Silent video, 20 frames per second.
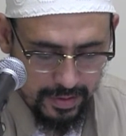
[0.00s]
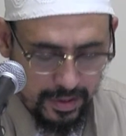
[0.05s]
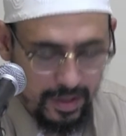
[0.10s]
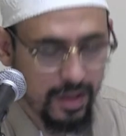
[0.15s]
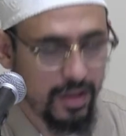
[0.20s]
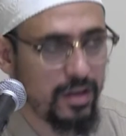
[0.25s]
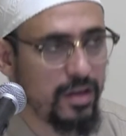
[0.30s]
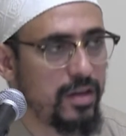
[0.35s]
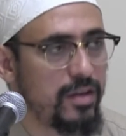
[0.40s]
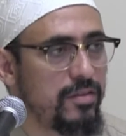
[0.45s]

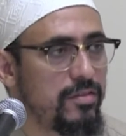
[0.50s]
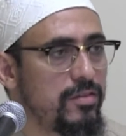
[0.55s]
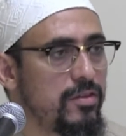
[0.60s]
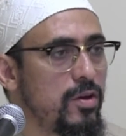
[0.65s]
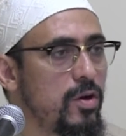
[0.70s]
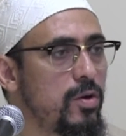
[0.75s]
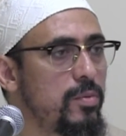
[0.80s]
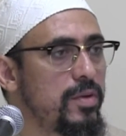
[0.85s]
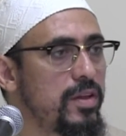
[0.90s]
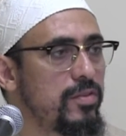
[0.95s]
And it is
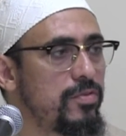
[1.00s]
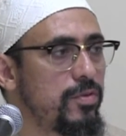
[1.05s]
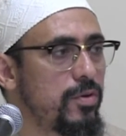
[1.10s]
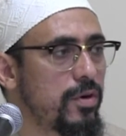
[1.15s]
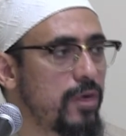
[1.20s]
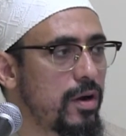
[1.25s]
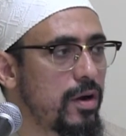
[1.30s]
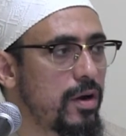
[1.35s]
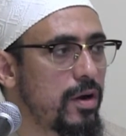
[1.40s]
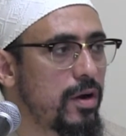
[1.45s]
Yawm
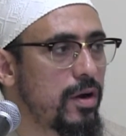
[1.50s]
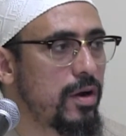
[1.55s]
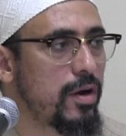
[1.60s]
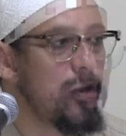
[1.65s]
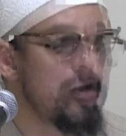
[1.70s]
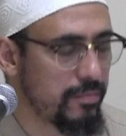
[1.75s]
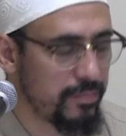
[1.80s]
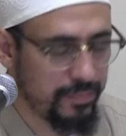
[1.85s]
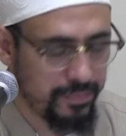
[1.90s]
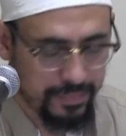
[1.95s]
al-Furqan.
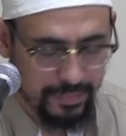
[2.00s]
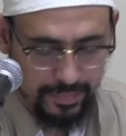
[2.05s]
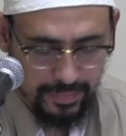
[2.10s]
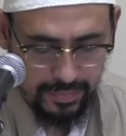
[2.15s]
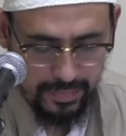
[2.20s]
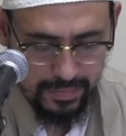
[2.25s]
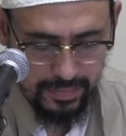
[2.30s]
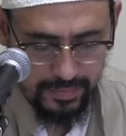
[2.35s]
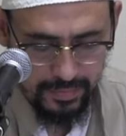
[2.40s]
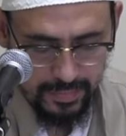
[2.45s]

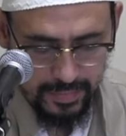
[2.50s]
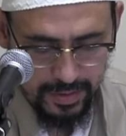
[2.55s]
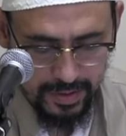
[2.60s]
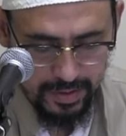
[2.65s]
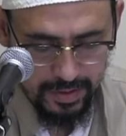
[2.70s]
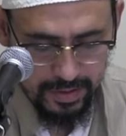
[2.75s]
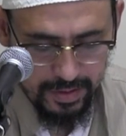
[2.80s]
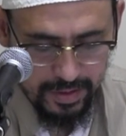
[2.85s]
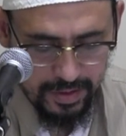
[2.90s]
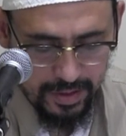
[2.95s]

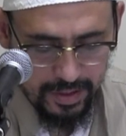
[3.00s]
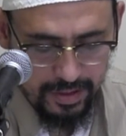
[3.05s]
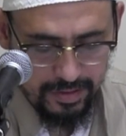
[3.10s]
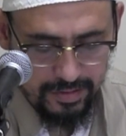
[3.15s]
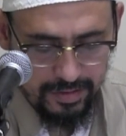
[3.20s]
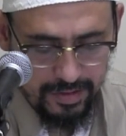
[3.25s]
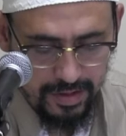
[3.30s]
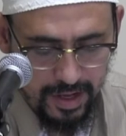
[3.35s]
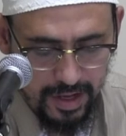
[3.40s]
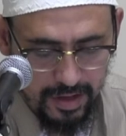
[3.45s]
It is
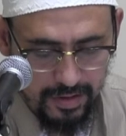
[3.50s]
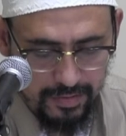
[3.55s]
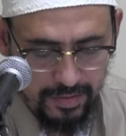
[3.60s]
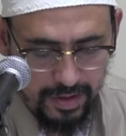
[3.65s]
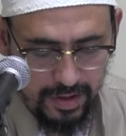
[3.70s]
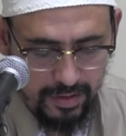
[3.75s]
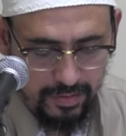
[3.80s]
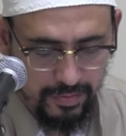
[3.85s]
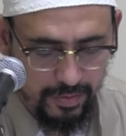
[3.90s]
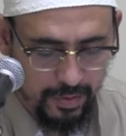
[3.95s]
the day of
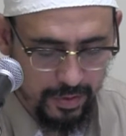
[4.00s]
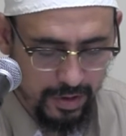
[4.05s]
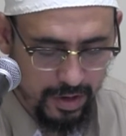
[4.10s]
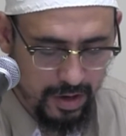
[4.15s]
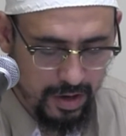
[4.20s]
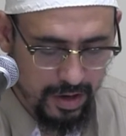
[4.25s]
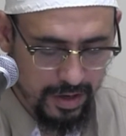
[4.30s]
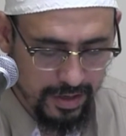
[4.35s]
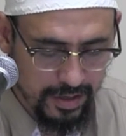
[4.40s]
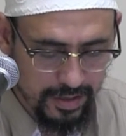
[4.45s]

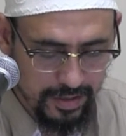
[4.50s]
al-Furqan.